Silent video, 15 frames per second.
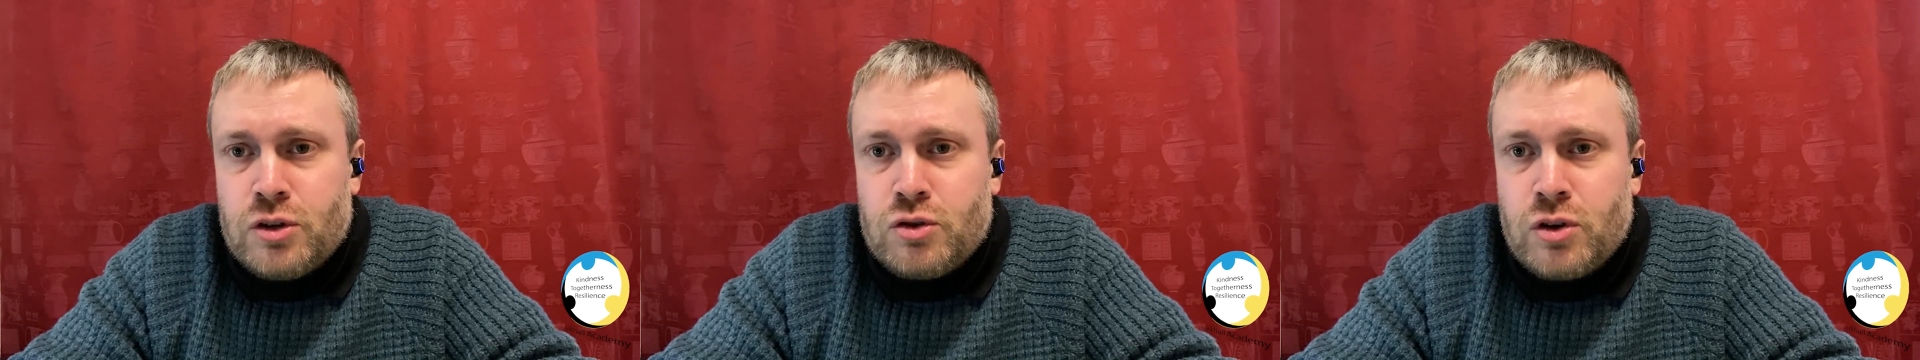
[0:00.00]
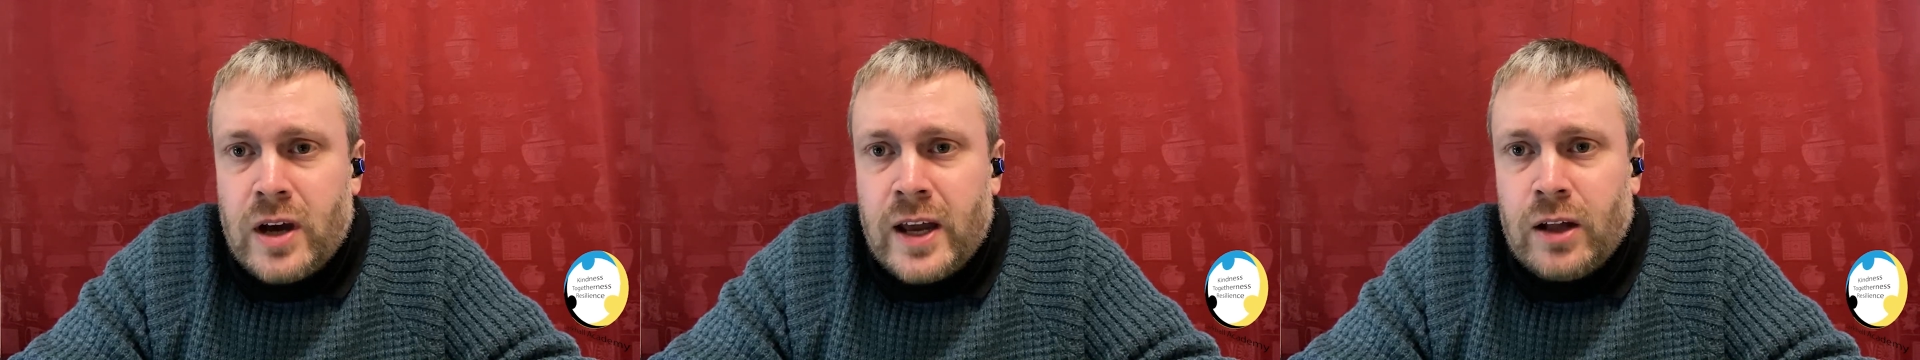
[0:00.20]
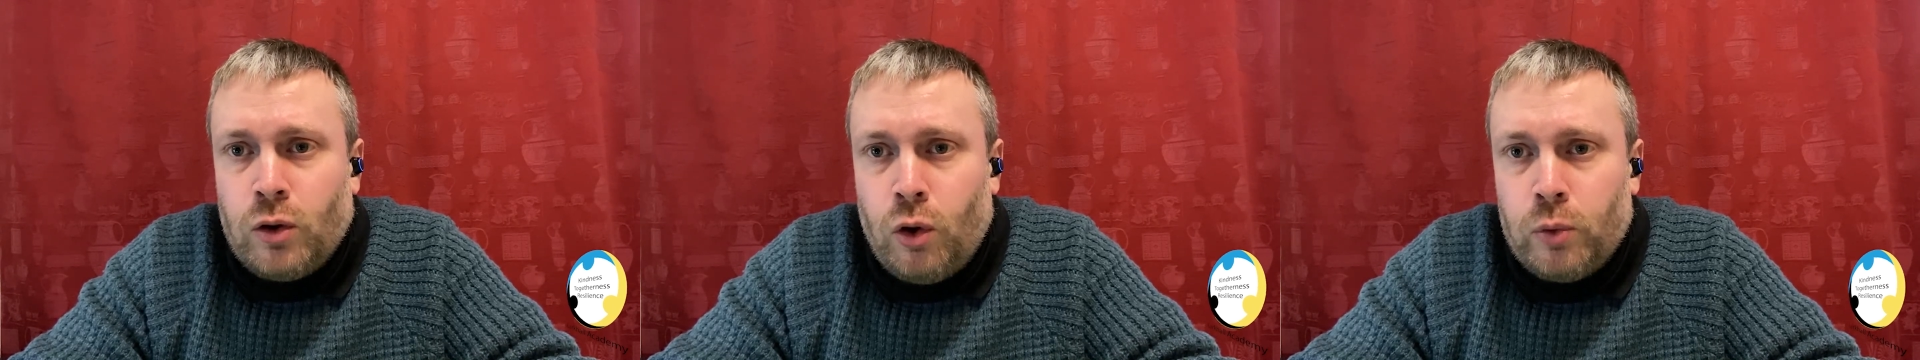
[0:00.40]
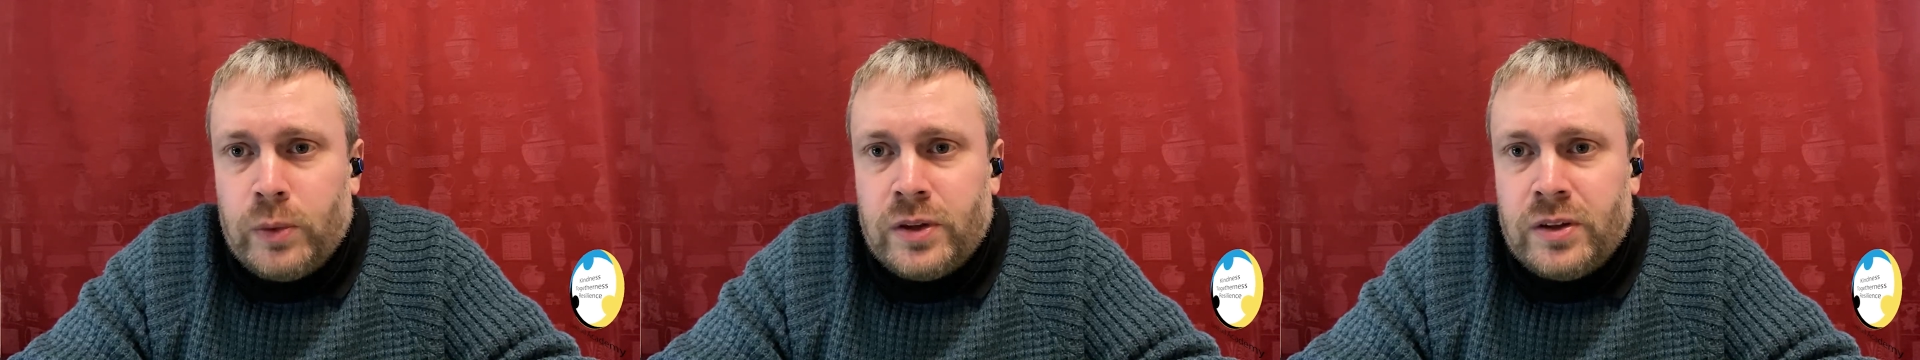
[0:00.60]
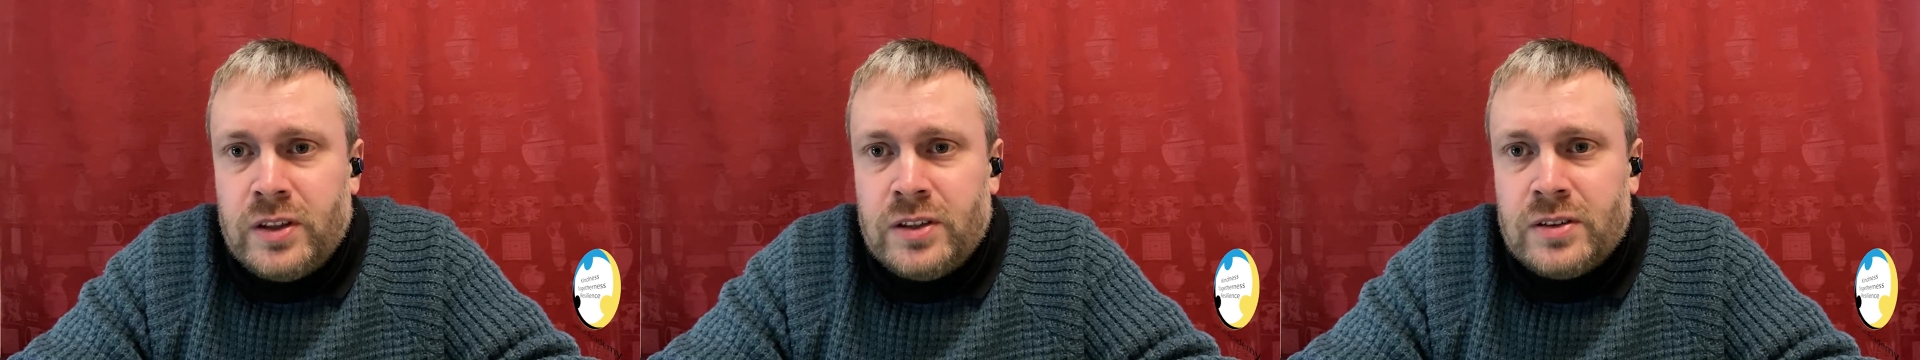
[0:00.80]
try along
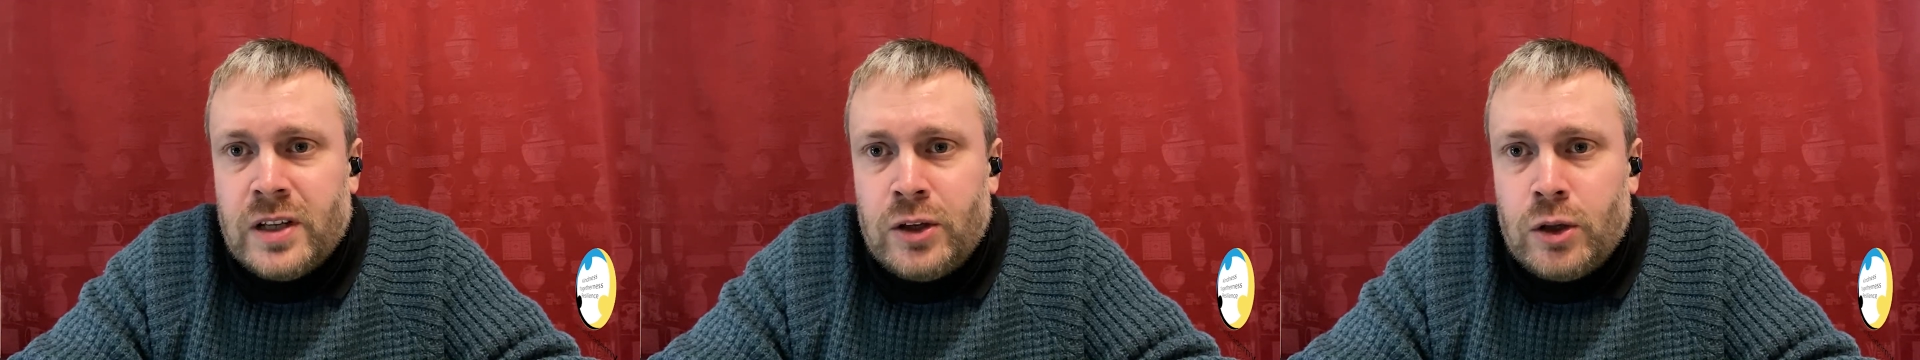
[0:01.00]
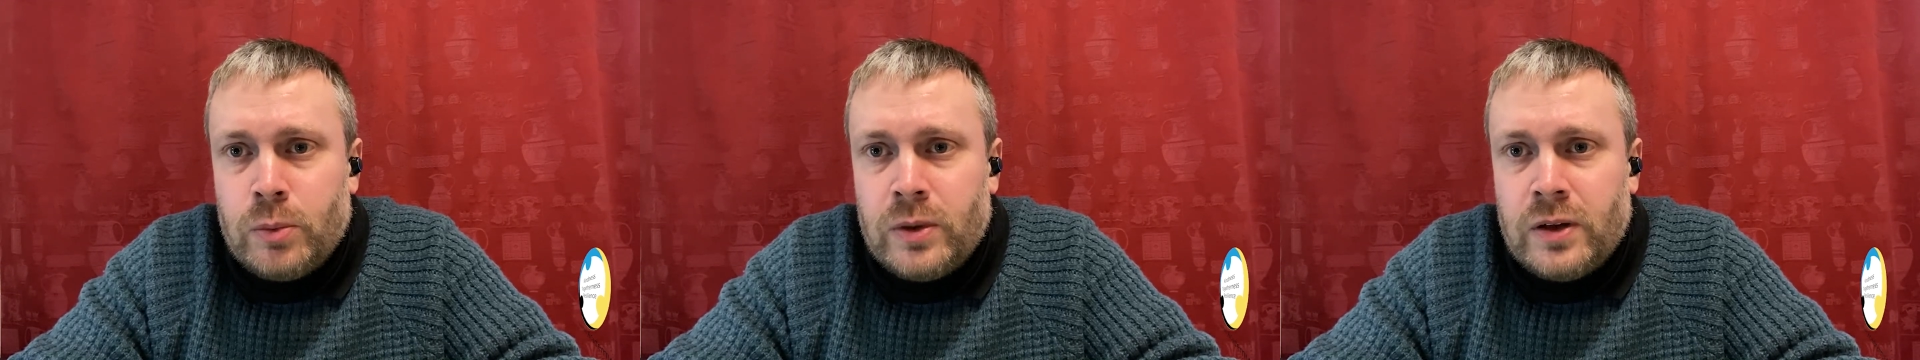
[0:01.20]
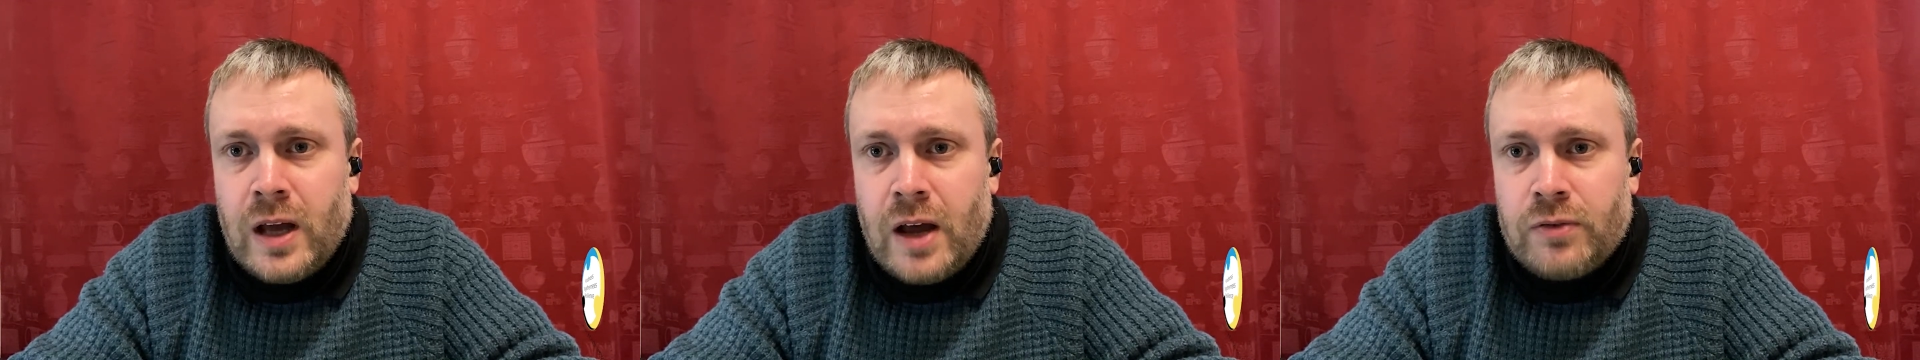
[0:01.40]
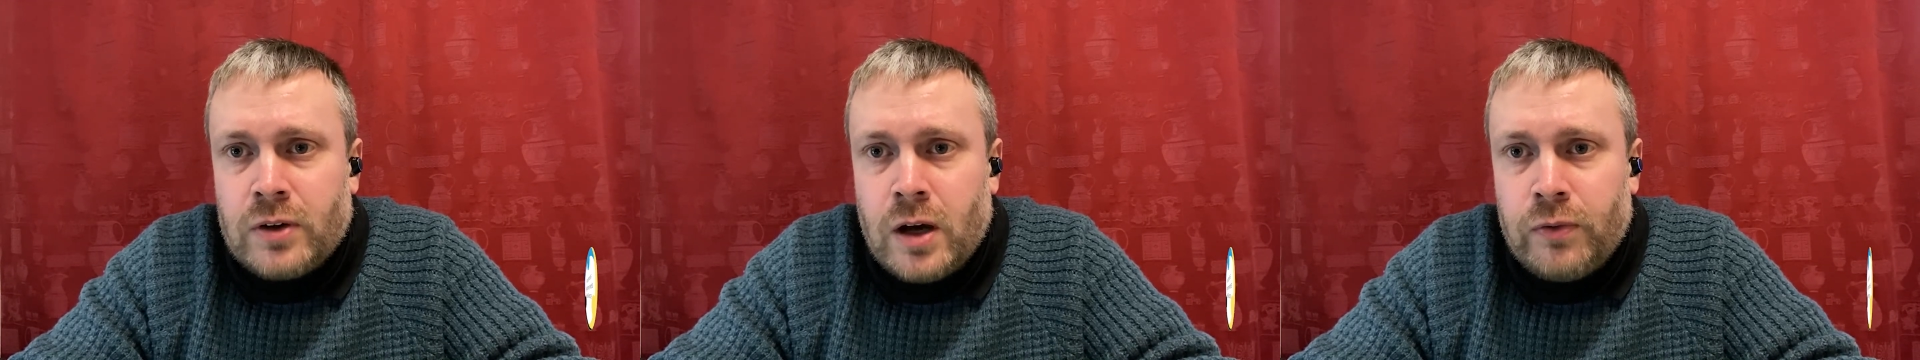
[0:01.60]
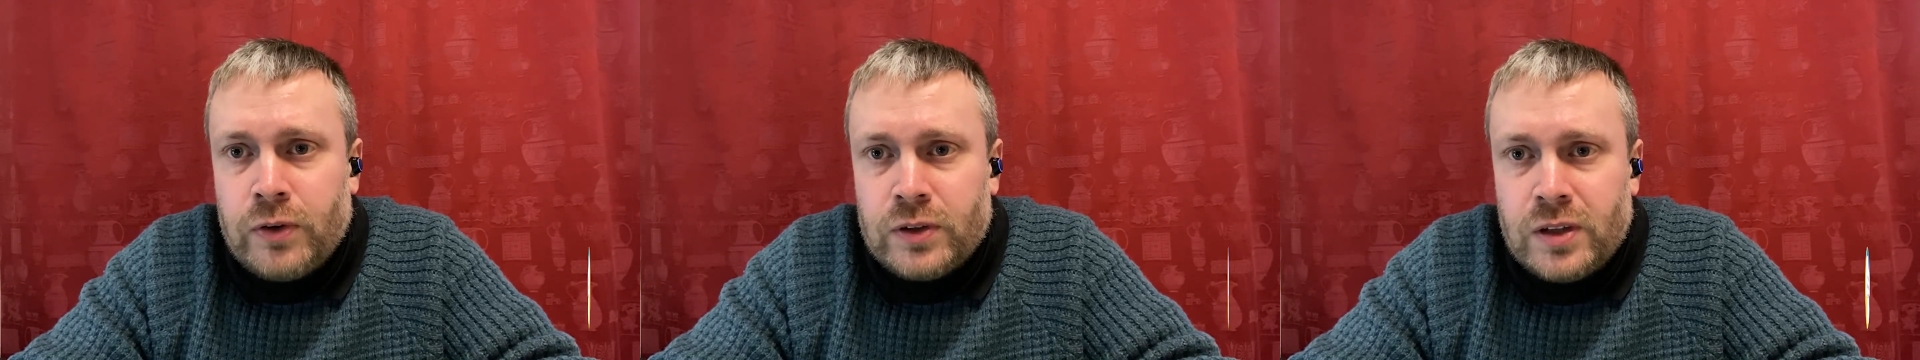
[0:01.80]
with these, now that we have
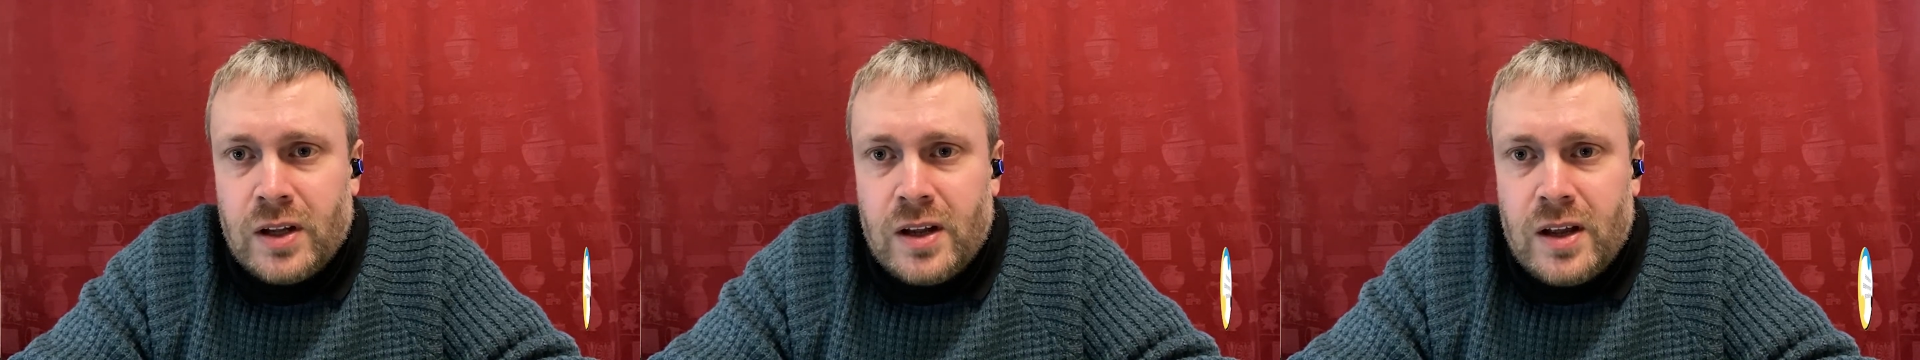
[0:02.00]
covered